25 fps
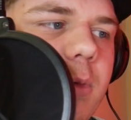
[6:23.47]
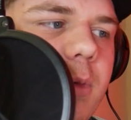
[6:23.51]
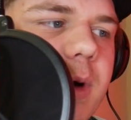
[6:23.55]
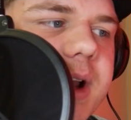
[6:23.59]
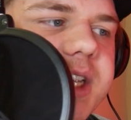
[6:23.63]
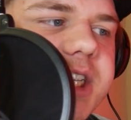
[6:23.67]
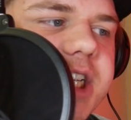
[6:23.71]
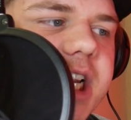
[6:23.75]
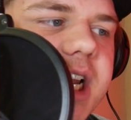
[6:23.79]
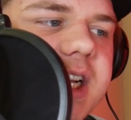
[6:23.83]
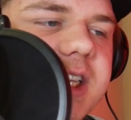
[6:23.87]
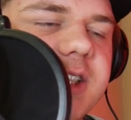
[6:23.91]

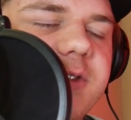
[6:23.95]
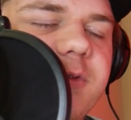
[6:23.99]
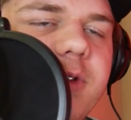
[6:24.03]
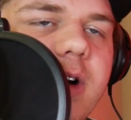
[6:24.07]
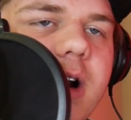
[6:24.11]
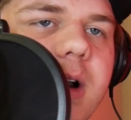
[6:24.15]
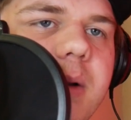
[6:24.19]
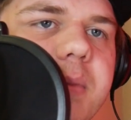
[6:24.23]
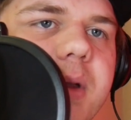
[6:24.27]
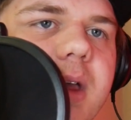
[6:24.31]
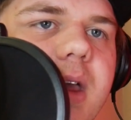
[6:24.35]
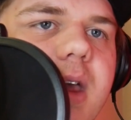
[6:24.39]
which is
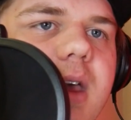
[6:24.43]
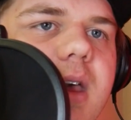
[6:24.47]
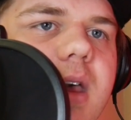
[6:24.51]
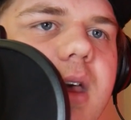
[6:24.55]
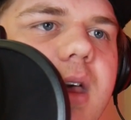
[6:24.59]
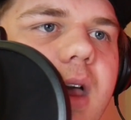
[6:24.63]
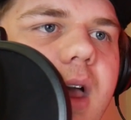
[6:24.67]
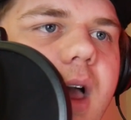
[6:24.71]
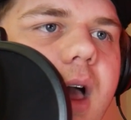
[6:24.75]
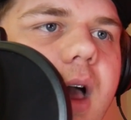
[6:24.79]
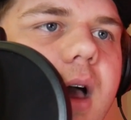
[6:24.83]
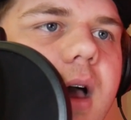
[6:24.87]
from
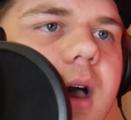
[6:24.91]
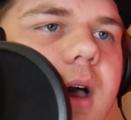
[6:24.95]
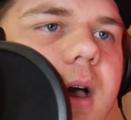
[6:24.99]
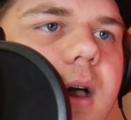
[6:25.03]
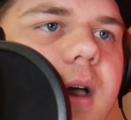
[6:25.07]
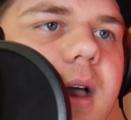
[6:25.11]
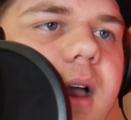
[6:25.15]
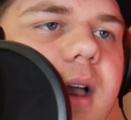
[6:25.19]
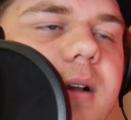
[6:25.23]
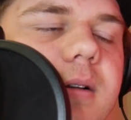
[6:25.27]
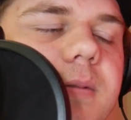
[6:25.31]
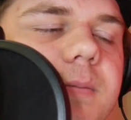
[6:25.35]

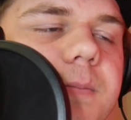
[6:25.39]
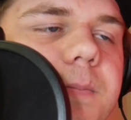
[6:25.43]
uh,